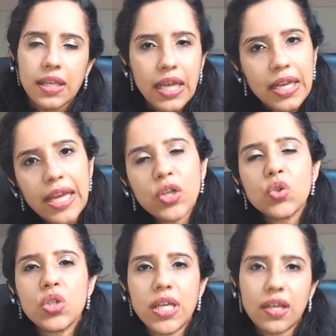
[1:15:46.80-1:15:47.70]
then I'd like you
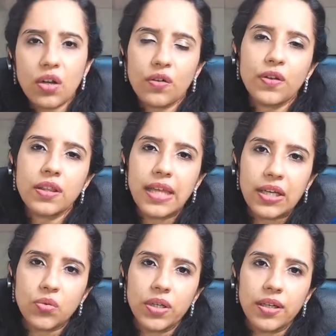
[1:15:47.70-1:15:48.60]
to take care of it
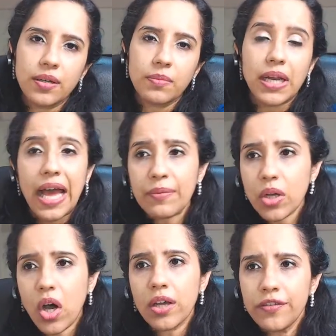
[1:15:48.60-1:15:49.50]
that way. But I'm
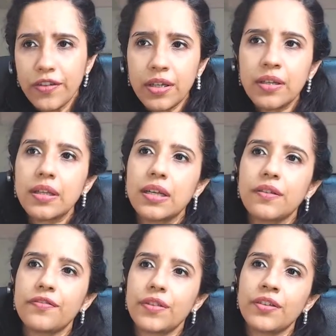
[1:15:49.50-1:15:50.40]
confident that
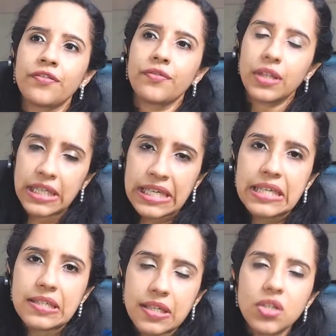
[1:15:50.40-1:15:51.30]
if
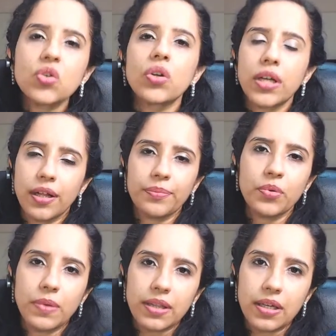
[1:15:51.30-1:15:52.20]
ease is going to help you
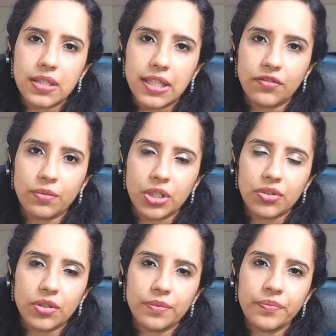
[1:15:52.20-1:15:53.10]
make that
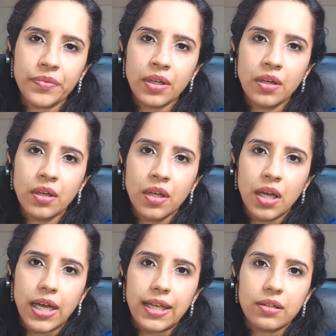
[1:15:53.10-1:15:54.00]
transformation,
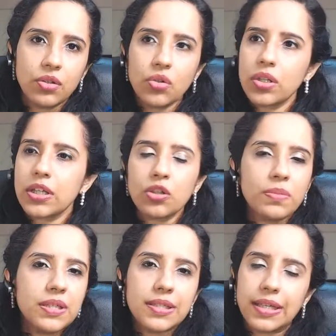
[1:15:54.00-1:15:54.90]
and you don't need to
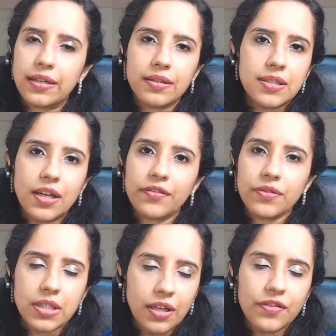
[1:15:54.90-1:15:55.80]
be scared.
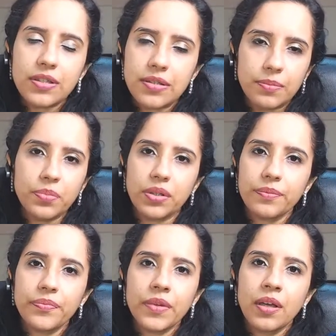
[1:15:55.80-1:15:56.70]
Stuff is simple,
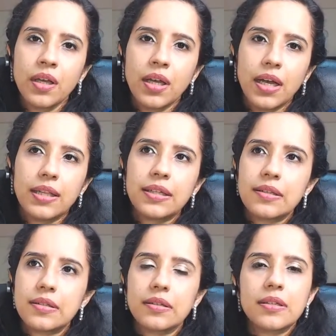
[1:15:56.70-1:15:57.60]
and there
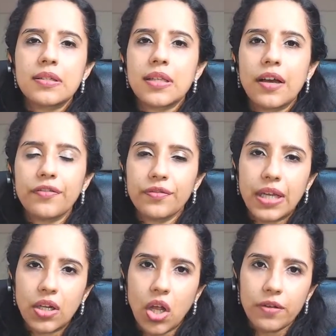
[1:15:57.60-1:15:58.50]
is certain stuff
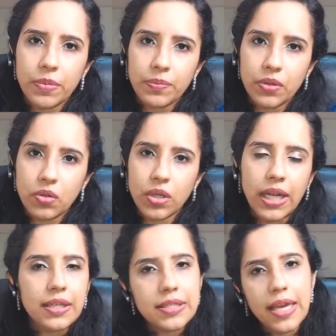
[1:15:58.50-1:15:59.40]
that a lot of people don't
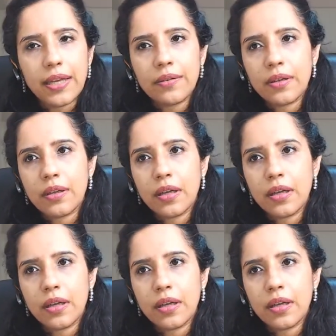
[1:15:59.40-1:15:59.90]
understand,